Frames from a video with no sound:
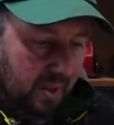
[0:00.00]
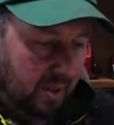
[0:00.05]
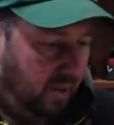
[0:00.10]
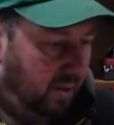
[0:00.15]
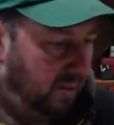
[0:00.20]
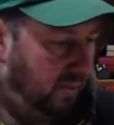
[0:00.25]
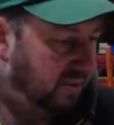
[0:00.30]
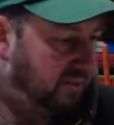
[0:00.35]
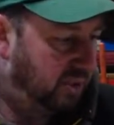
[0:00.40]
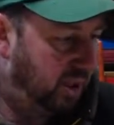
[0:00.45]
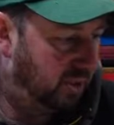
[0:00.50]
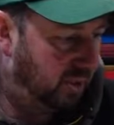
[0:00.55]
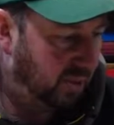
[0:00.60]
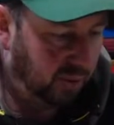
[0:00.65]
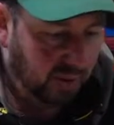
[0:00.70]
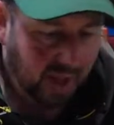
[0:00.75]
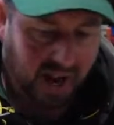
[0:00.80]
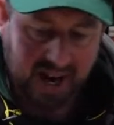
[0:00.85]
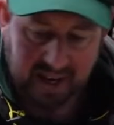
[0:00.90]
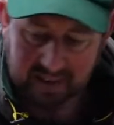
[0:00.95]
we've done
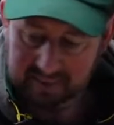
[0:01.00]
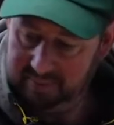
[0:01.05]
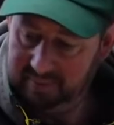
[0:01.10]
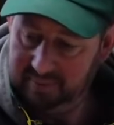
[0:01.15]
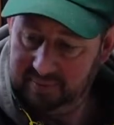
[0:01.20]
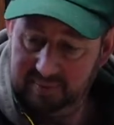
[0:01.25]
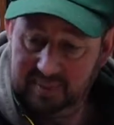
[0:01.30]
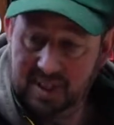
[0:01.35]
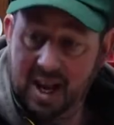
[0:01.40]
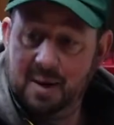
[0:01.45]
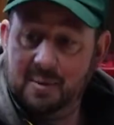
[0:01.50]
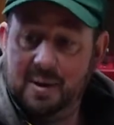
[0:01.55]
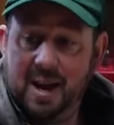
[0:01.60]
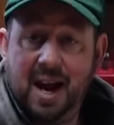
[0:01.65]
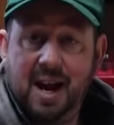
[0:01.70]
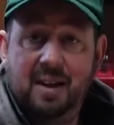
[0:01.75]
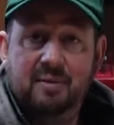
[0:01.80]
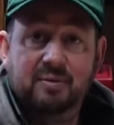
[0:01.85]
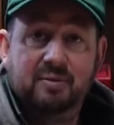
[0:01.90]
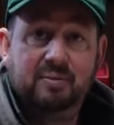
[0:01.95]
all that. There we
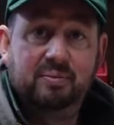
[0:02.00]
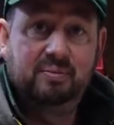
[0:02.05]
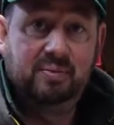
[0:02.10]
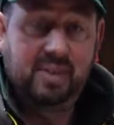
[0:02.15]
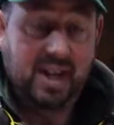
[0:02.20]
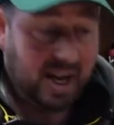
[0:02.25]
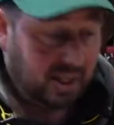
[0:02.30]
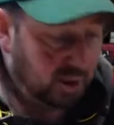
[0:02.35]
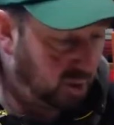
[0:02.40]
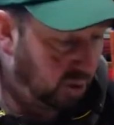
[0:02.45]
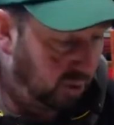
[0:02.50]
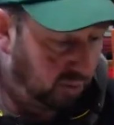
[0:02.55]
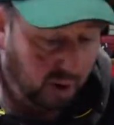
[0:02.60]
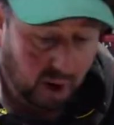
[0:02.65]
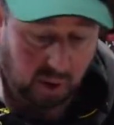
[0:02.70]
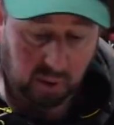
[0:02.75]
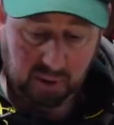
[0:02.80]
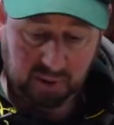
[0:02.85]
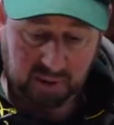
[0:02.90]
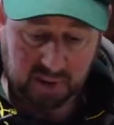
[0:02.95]
have the actual
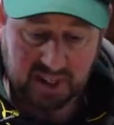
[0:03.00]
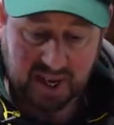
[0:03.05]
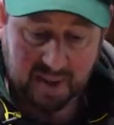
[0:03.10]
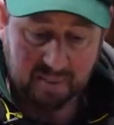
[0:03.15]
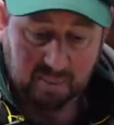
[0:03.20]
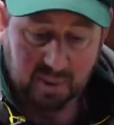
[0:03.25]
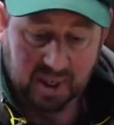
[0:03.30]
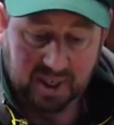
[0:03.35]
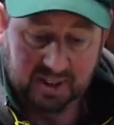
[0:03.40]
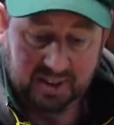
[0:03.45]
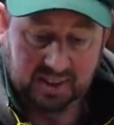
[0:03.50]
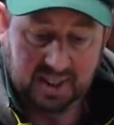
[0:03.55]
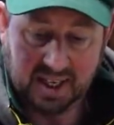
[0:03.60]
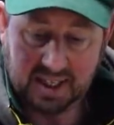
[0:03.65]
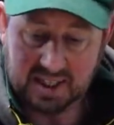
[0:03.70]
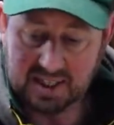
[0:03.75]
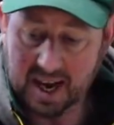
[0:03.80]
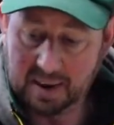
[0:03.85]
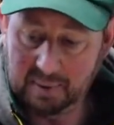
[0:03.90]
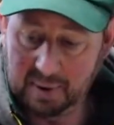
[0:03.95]
roller assembly.
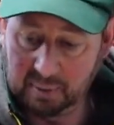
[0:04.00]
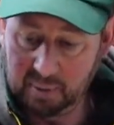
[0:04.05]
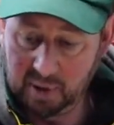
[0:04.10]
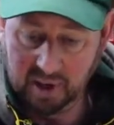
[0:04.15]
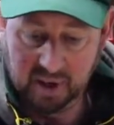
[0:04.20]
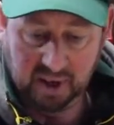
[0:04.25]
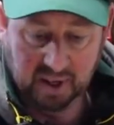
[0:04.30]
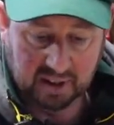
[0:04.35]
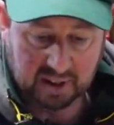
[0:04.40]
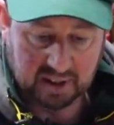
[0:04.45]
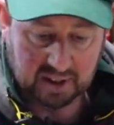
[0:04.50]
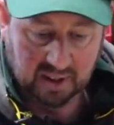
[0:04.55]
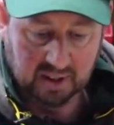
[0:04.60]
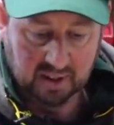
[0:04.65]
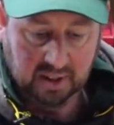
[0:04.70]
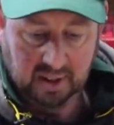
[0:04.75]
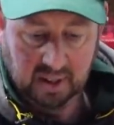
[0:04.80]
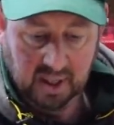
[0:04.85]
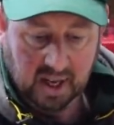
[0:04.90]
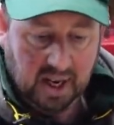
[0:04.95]
That's how it works.
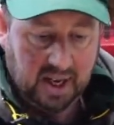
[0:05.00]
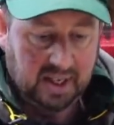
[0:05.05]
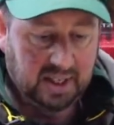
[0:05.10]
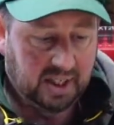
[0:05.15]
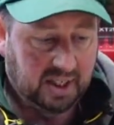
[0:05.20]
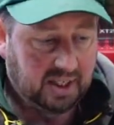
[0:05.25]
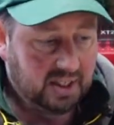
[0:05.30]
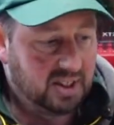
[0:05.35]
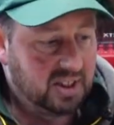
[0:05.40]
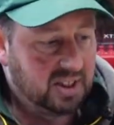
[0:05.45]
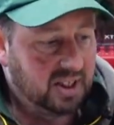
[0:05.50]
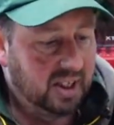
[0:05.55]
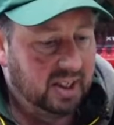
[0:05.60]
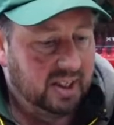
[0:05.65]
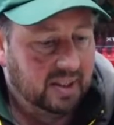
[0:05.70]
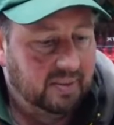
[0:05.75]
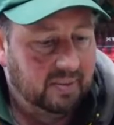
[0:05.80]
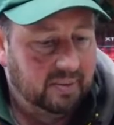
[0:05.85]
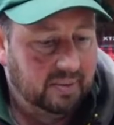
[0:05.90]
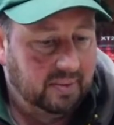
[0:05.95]
And you can
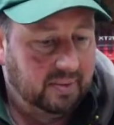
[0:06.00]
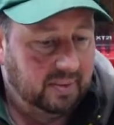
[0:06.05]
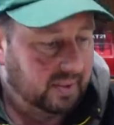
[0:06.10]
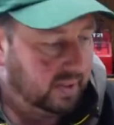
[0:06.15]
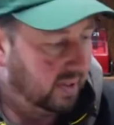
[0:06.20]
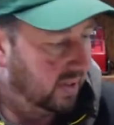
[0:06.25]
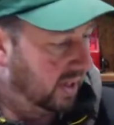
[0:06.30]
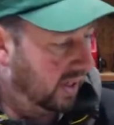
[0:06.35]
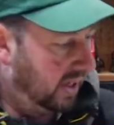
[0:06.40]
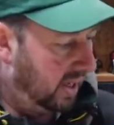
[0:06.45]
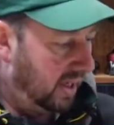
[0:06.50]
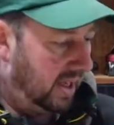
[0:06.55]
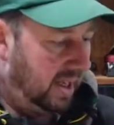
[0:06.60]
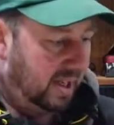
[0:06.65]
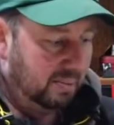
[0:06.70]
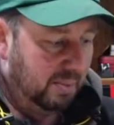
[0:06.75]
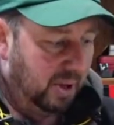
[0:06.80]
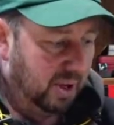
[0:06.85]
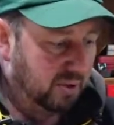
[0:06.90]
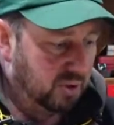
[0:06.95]
see
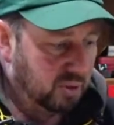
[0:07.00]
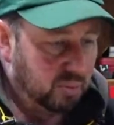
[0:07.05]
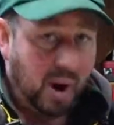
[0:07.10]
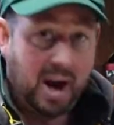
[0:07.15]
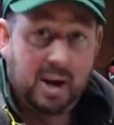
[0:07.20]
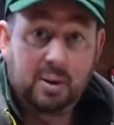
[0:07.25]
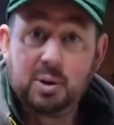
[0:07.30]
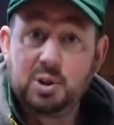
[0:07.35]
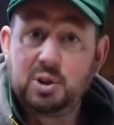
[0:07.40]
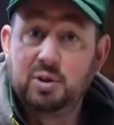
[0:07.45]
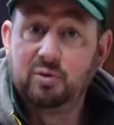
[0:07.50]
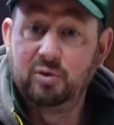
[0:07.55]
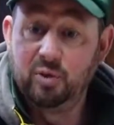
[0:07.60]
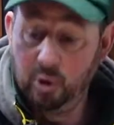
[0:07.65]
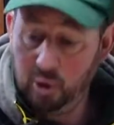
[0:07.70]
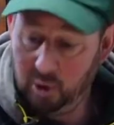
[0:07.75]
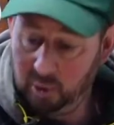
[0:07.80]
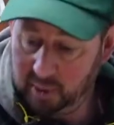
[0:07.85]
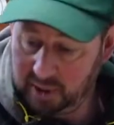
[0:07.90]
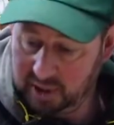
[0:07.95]
it moves backwards and
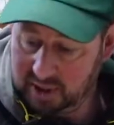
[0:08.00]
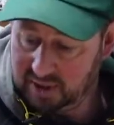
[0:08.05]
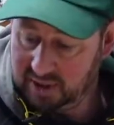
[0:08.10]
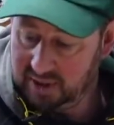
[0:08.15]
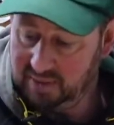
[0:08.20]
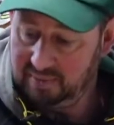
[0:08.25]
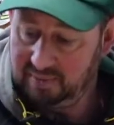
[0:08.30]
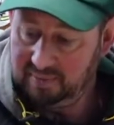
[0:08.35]
forwards